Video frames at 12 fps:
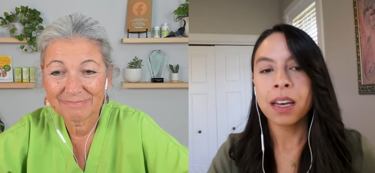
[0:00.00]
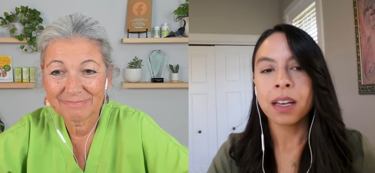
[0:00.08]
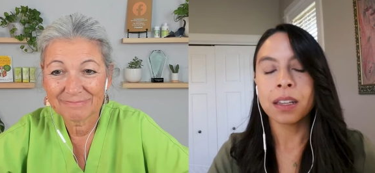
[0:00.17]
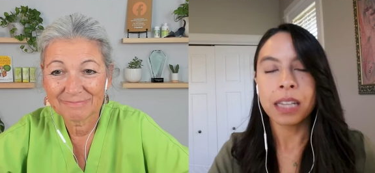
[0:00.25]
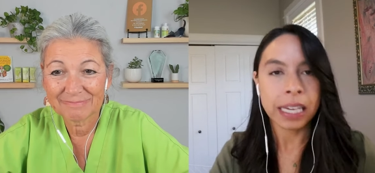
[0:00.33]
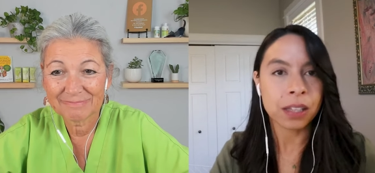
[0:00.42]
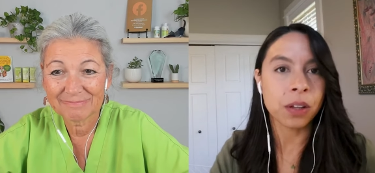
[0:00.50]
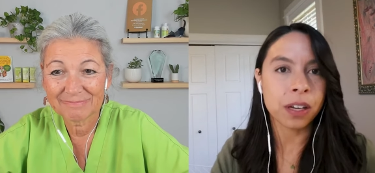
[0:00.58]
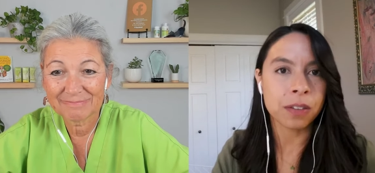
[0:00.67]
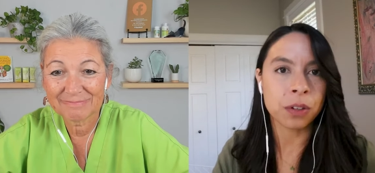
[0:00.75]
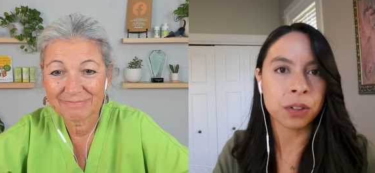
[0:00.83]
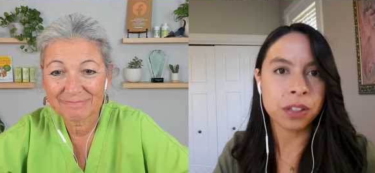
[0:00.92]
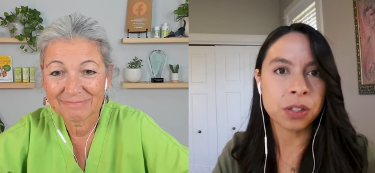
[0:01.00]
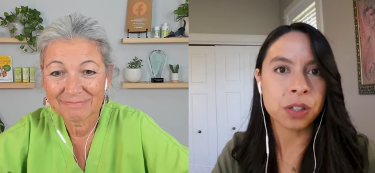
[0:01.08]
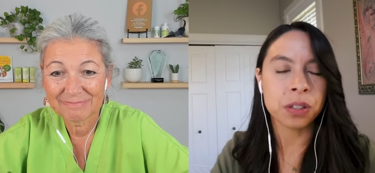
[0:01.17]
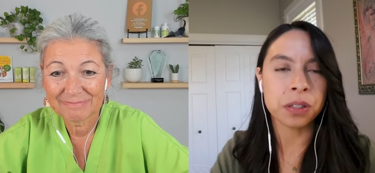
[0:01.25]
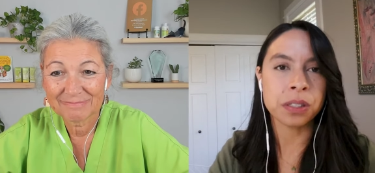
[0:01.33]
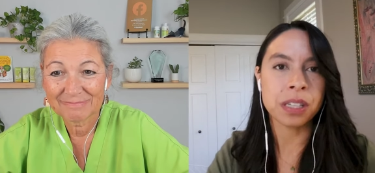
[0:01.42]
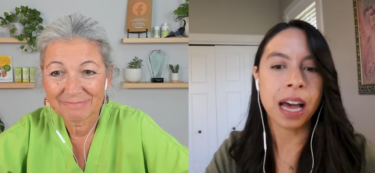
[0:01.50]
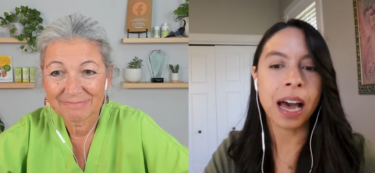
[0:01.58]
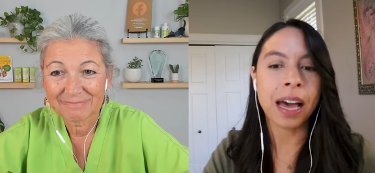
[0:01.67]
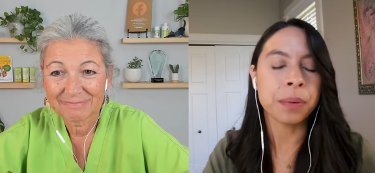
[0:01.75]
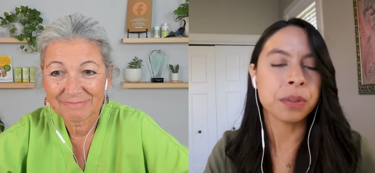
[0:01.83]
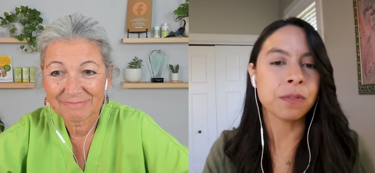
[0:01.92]
Speaker 1: like a lot of your listeners,
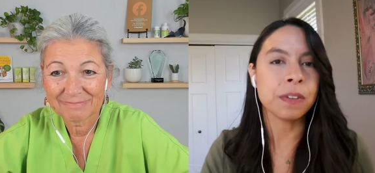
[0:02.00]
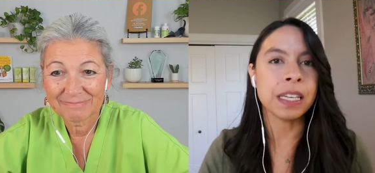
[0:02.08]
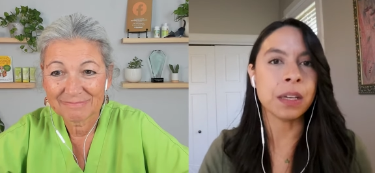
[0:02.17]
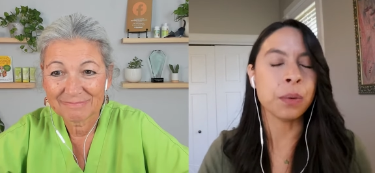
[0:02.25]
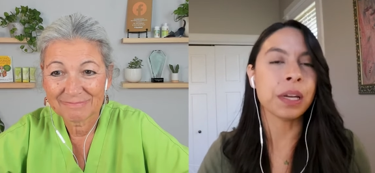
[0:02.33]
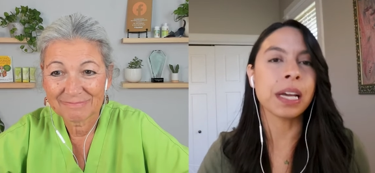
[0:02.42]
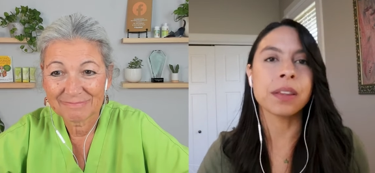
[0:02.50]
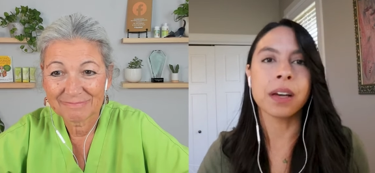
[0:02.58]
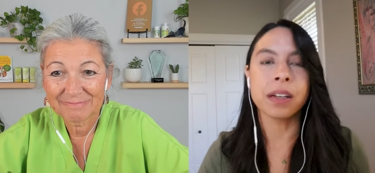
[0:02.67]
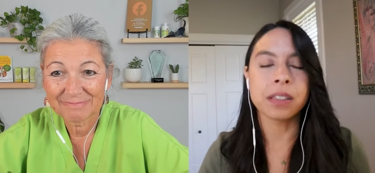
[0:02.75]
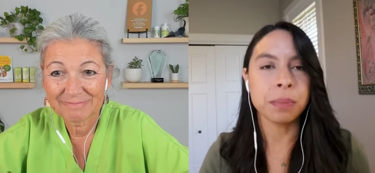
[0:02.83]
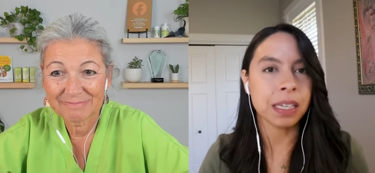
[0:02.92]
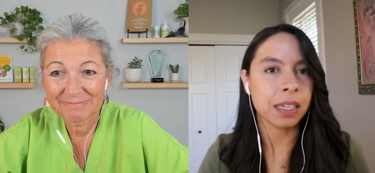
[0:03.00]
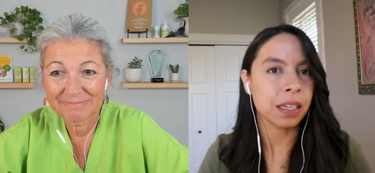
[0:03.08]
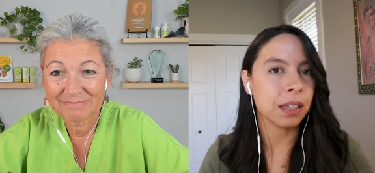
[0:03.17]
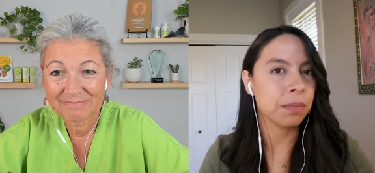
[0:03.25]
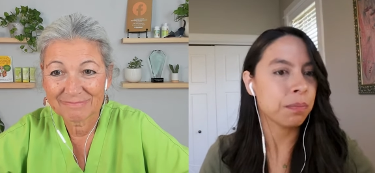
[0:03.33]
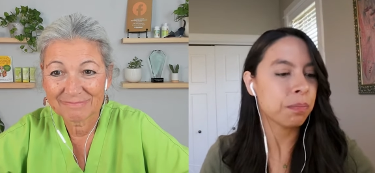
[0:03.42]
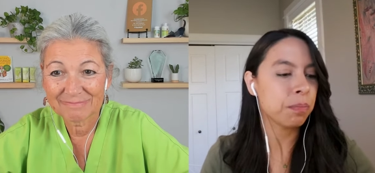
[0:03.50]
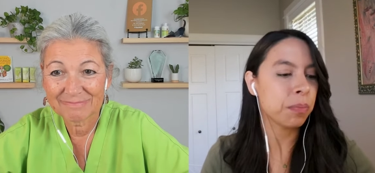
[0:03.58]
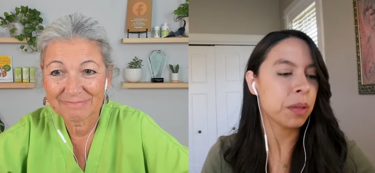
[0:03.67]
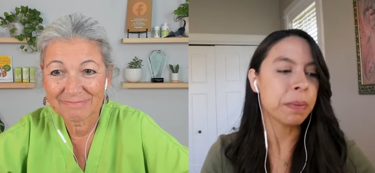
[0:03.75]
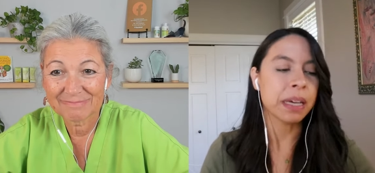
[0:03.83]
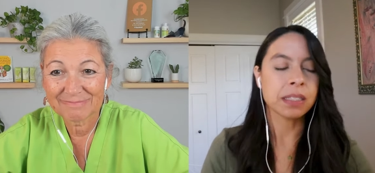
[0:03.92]
I was feeding what I thought to be the
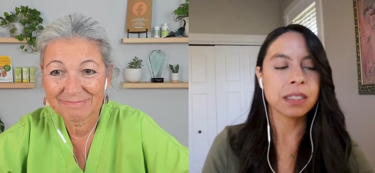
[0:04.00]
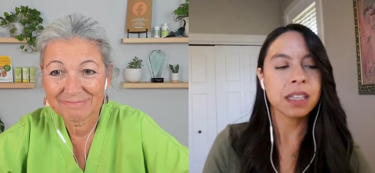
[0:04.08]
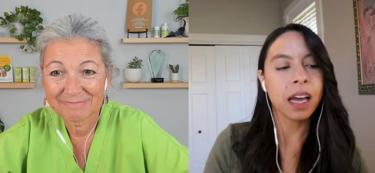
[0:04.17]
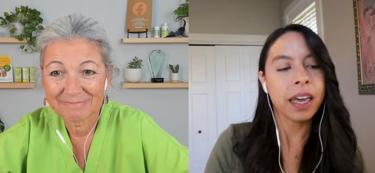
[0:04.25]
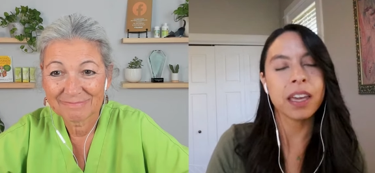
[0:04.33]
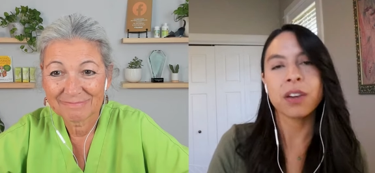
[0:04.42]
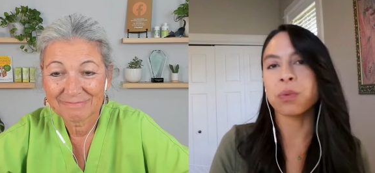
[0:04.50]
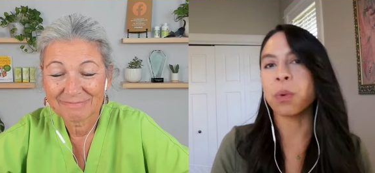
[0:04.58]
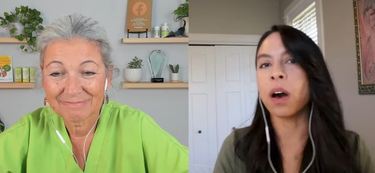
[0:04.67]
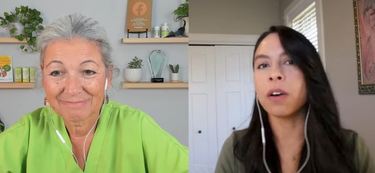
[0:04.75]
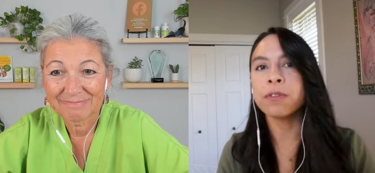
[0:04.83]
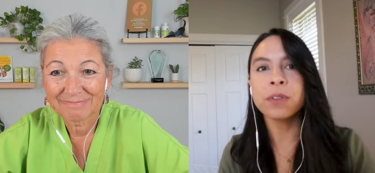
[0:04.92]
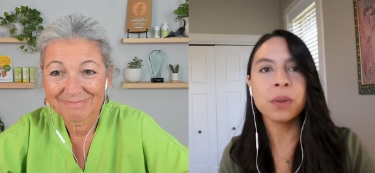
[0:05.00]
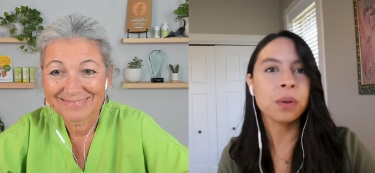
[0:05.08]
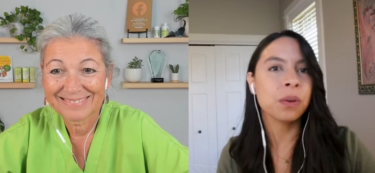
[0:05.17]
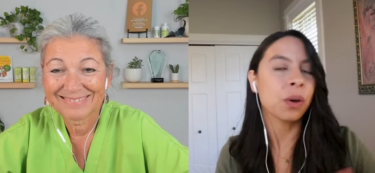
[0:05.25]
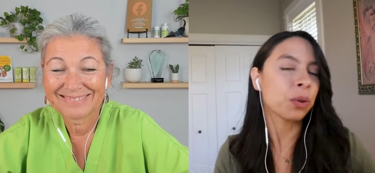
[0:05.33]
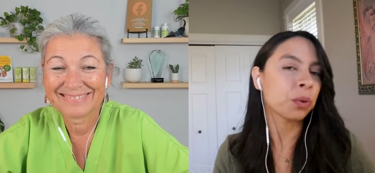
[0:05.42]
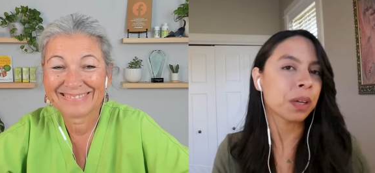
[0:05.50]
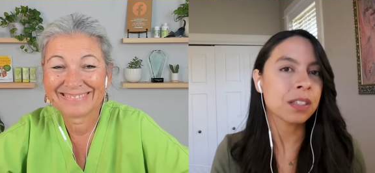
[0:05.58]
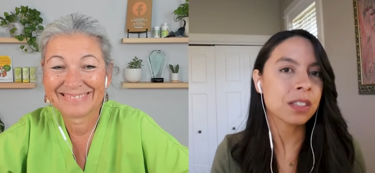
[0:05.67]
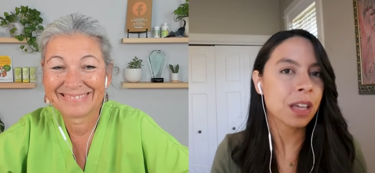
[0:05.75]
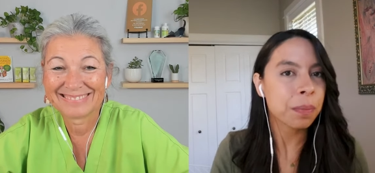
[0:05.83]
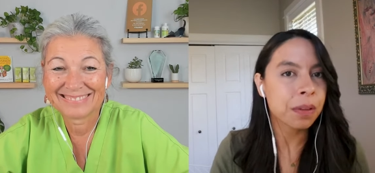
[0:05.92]
best diet, raw food, all the great
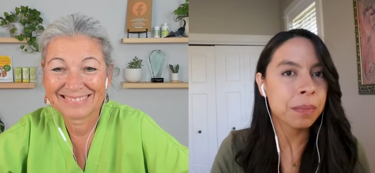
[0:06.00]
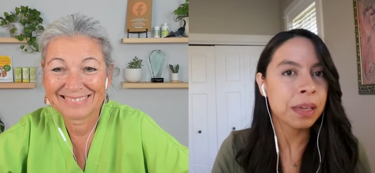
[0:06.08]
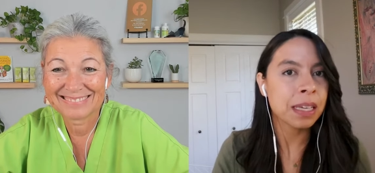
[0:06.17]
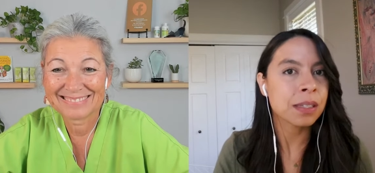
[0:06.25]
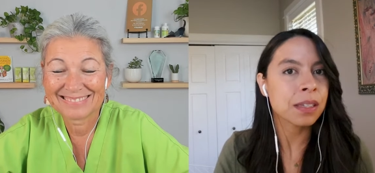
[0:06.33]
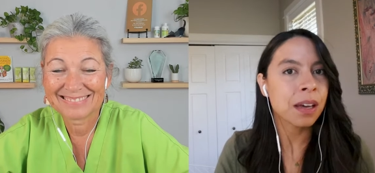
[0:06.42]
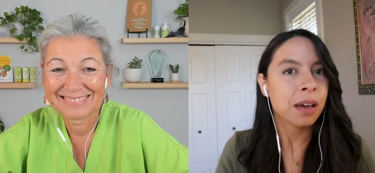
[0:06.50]
supplements.